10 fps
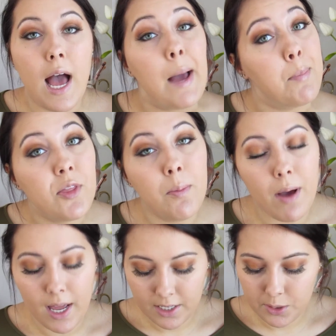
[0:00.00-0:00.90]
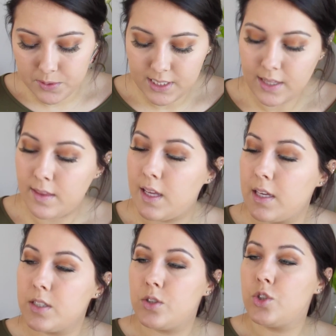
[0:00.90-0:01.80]
I put them on using
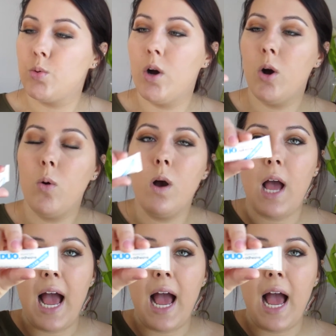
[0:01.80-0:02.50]
the Duo